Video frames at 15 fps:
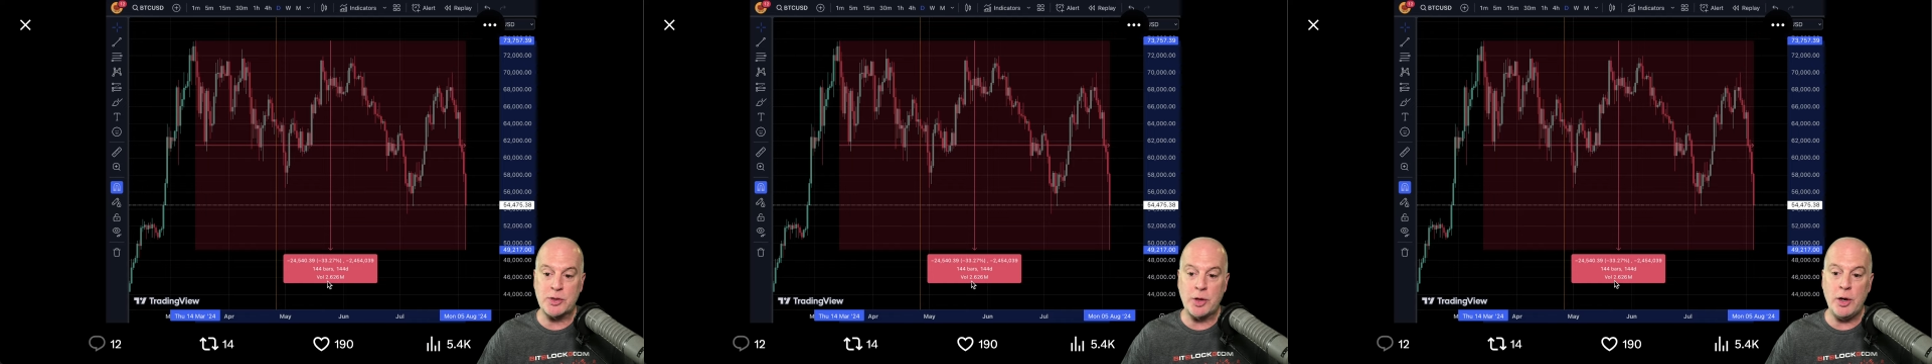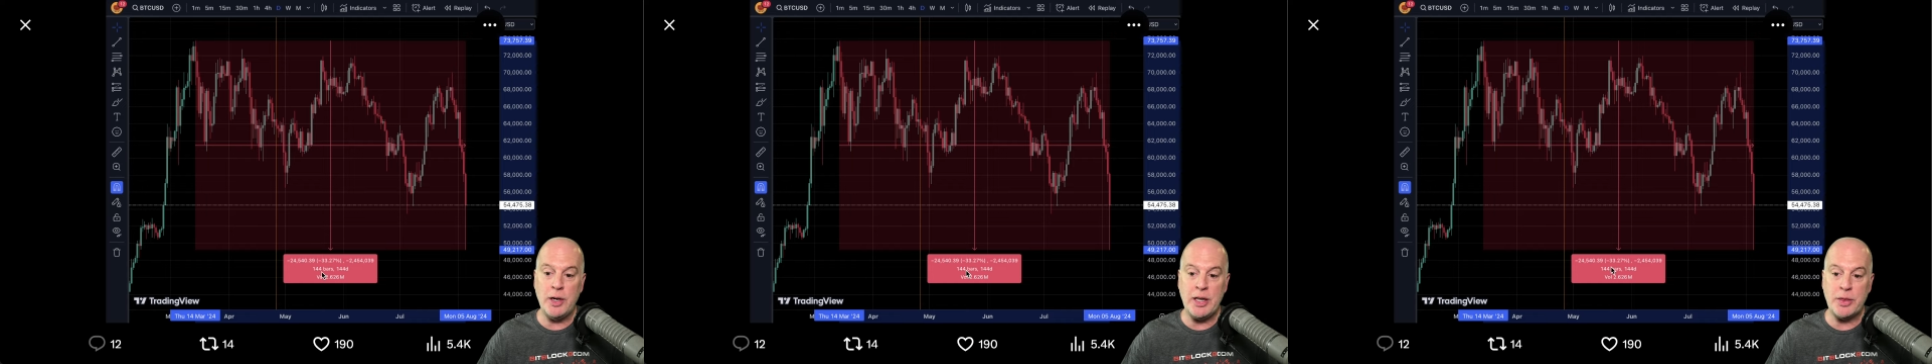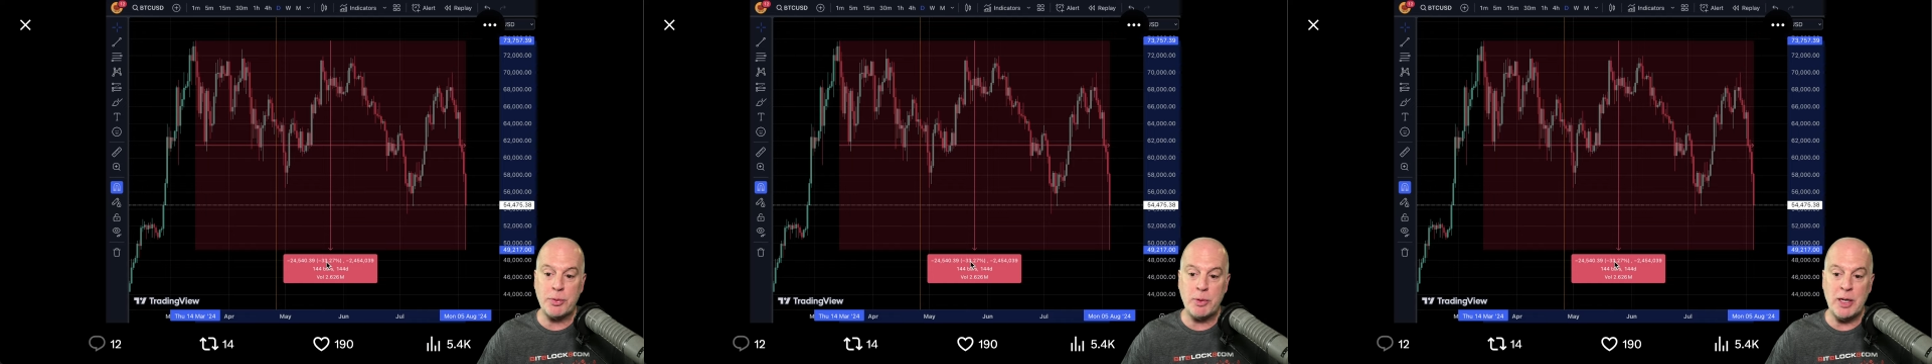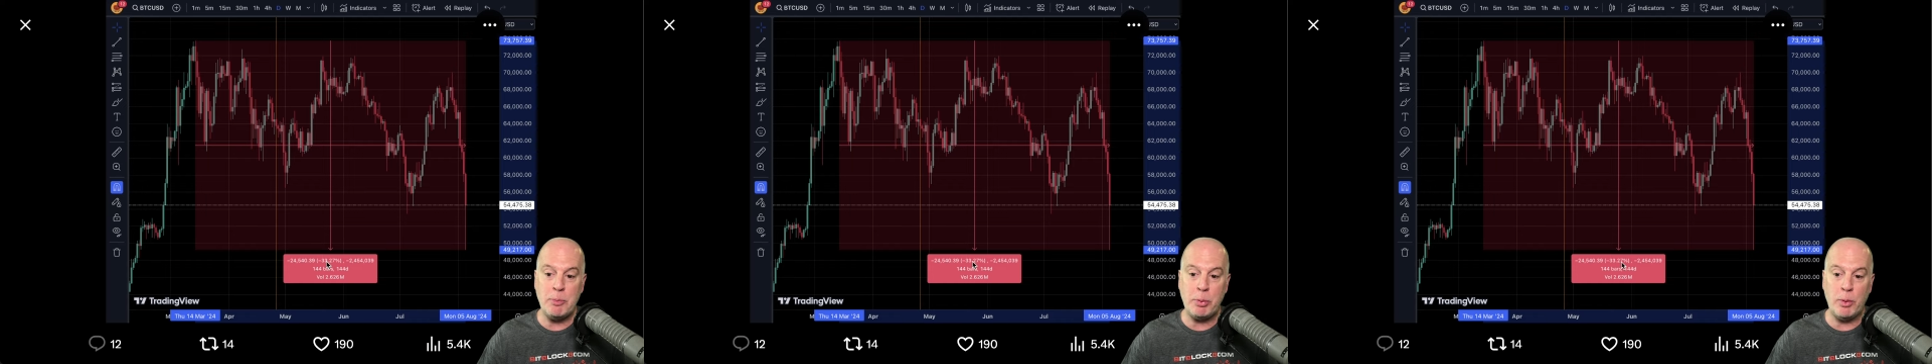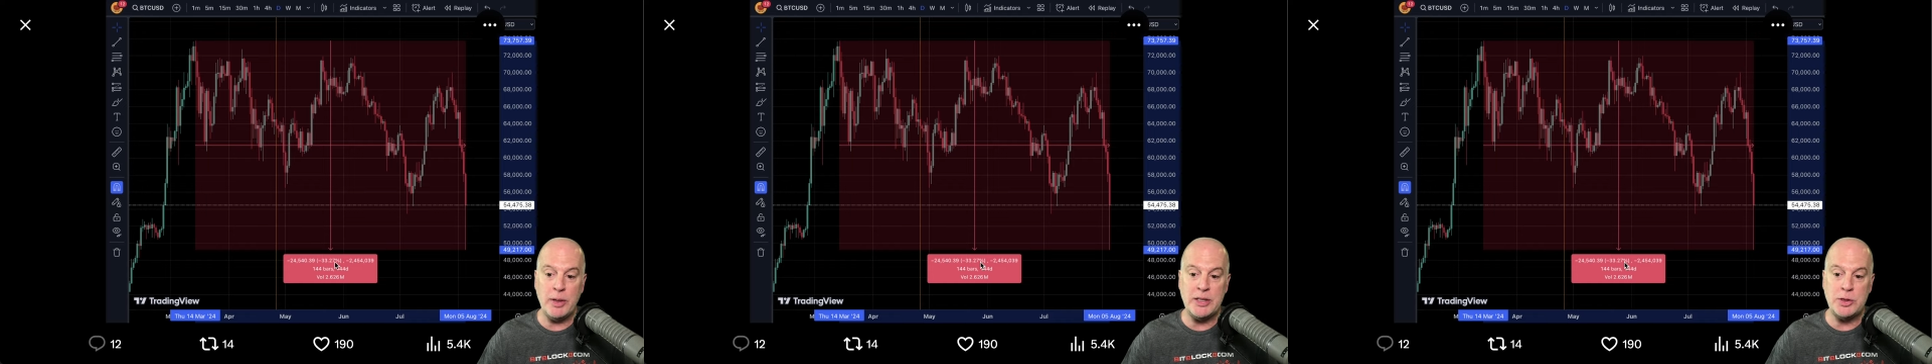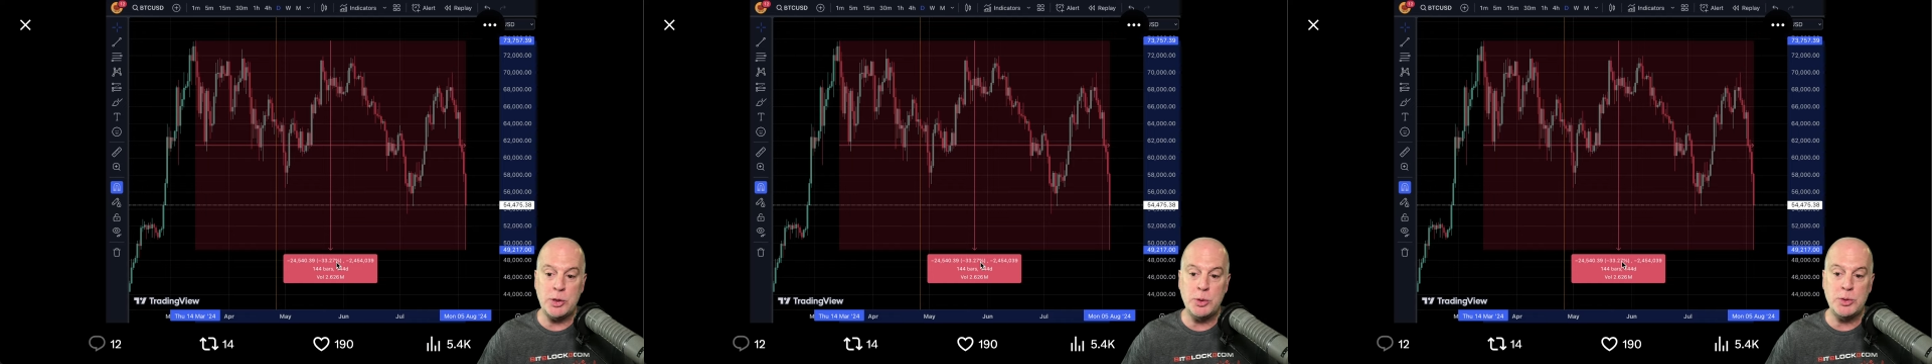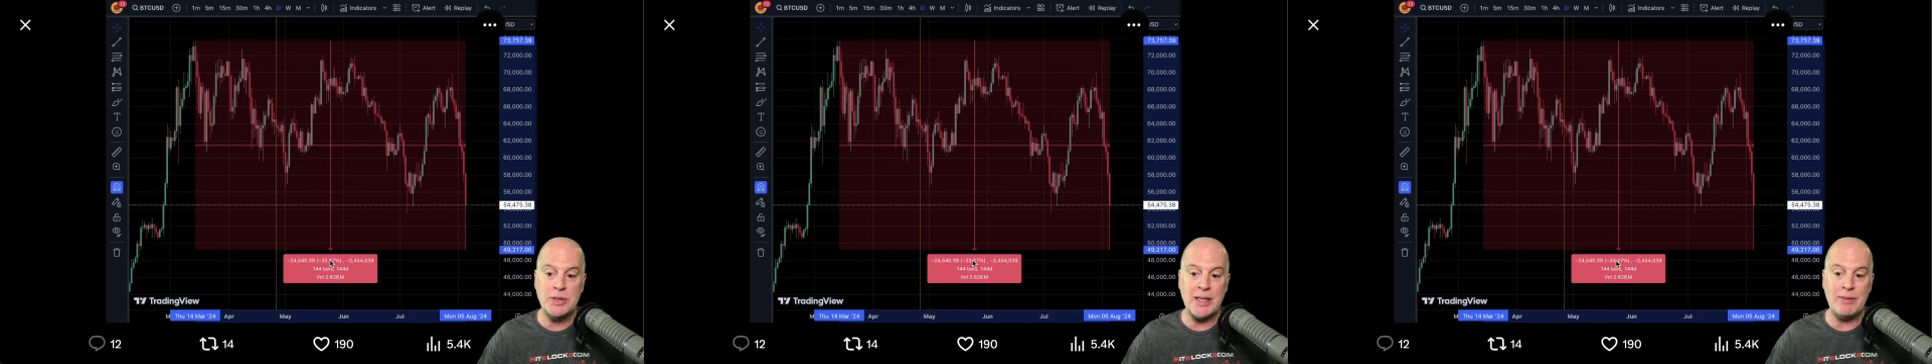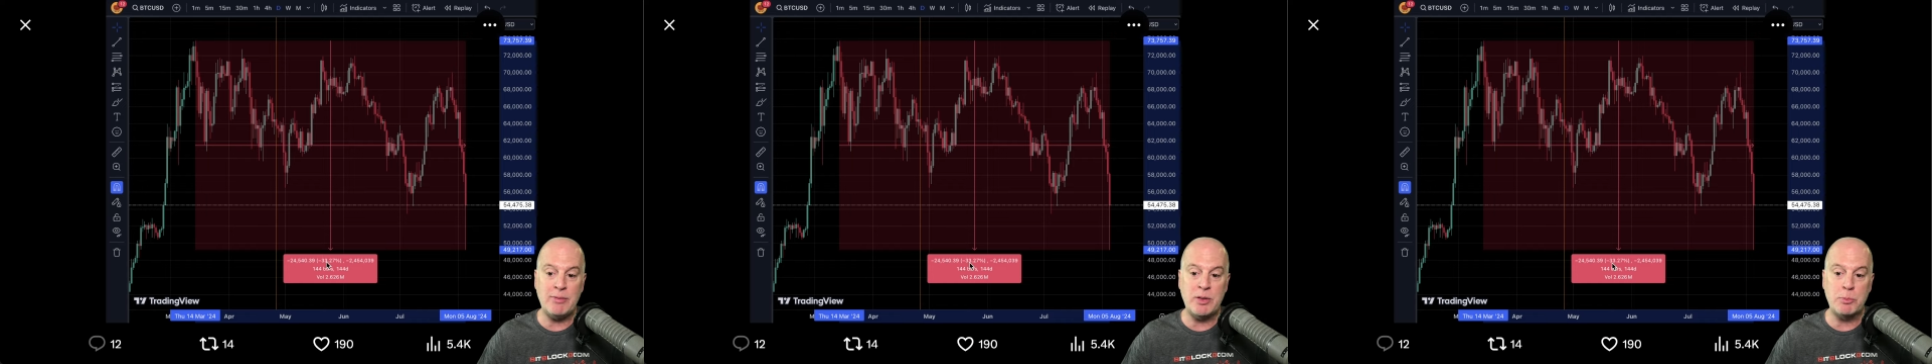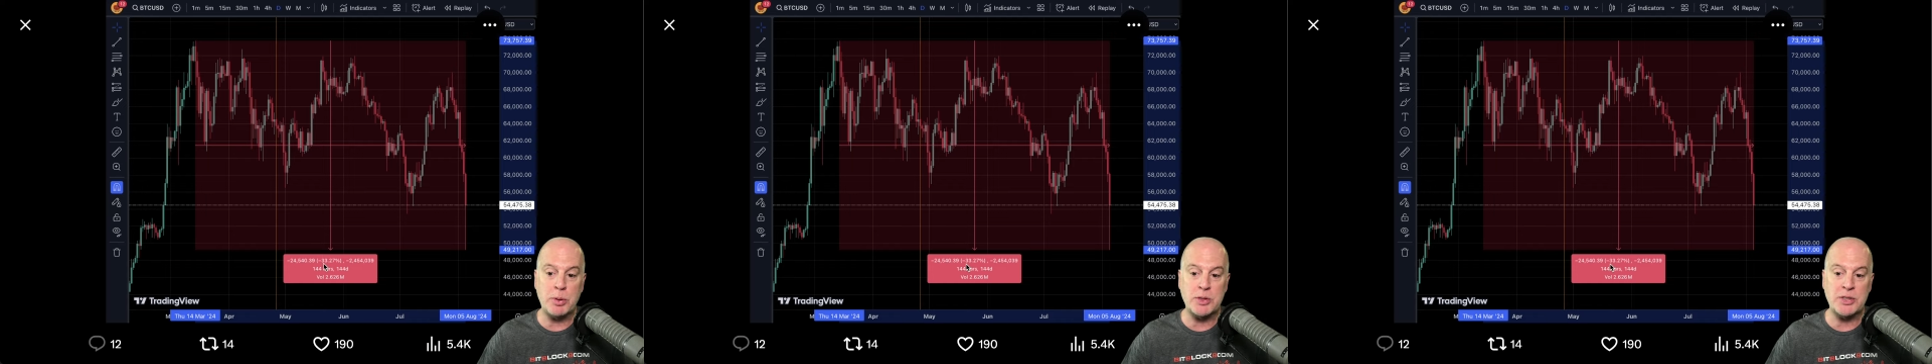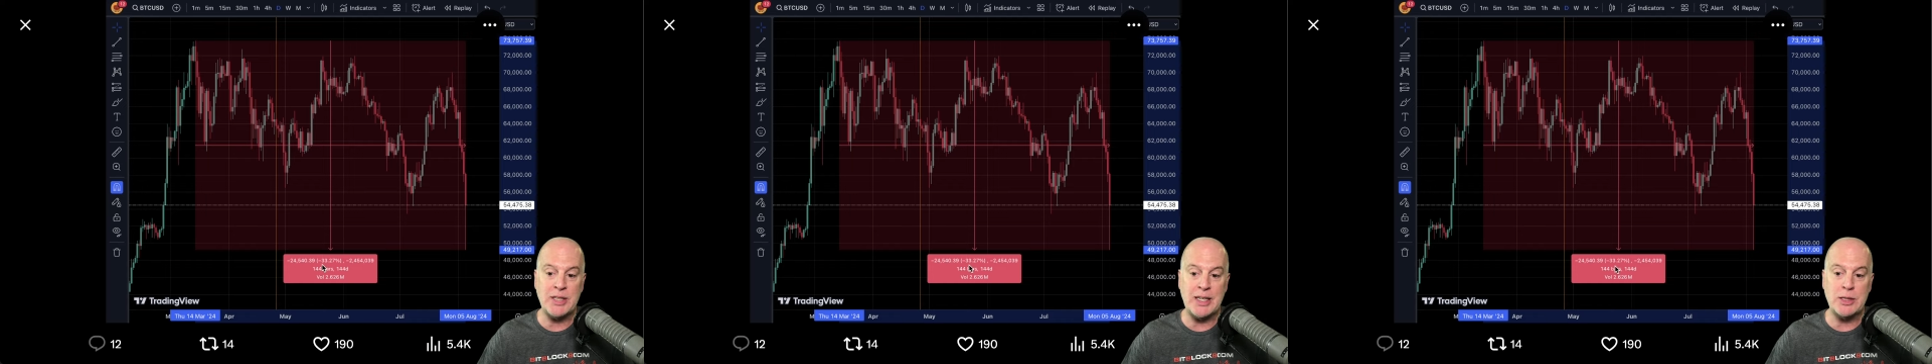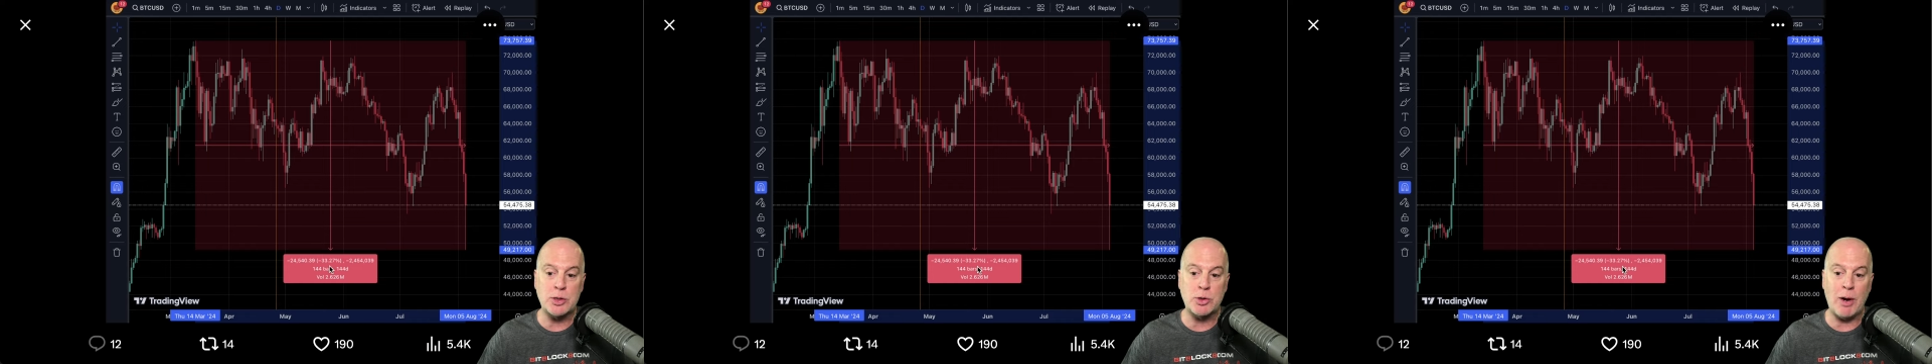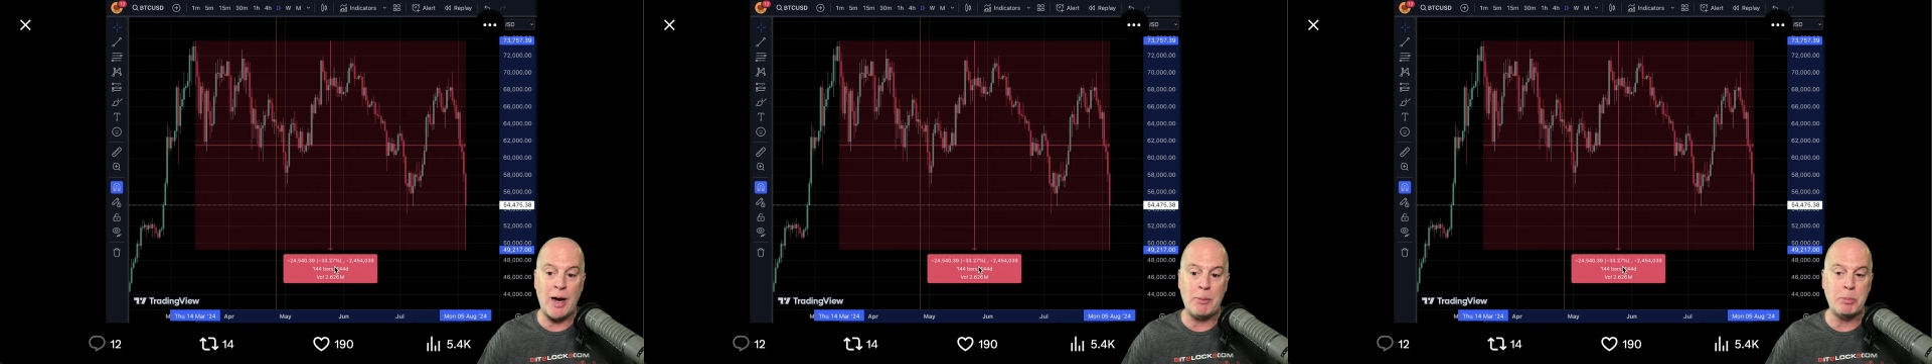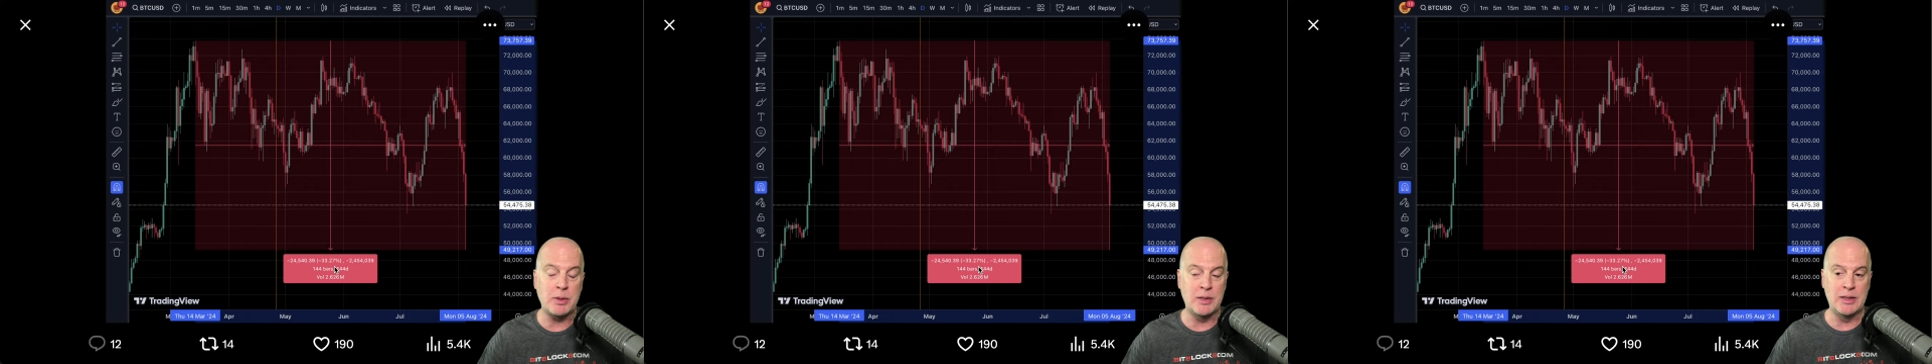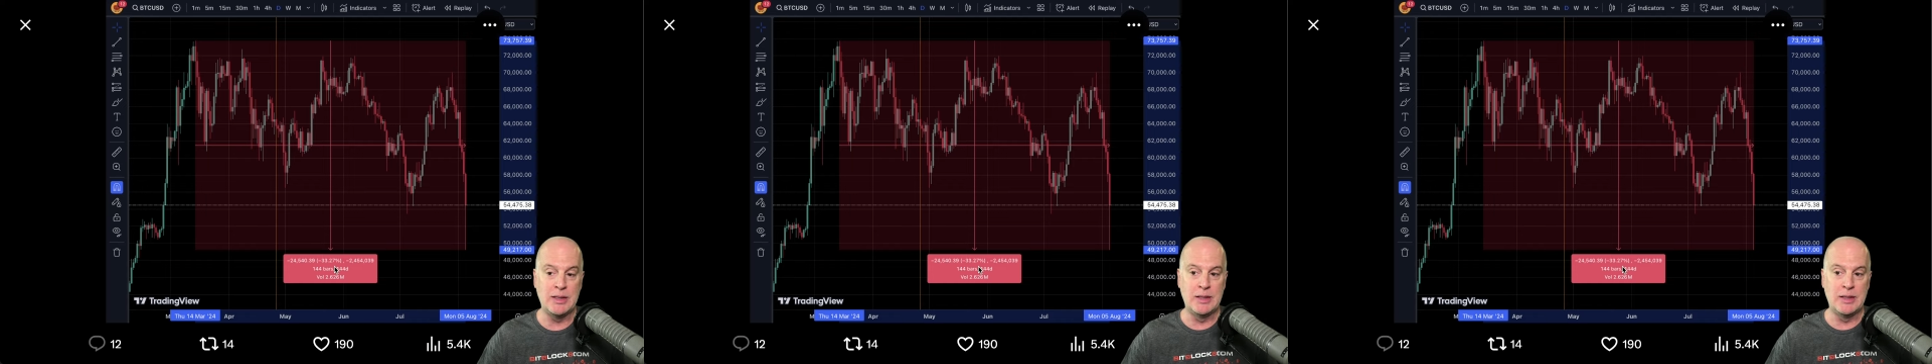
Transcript: 33.27% drop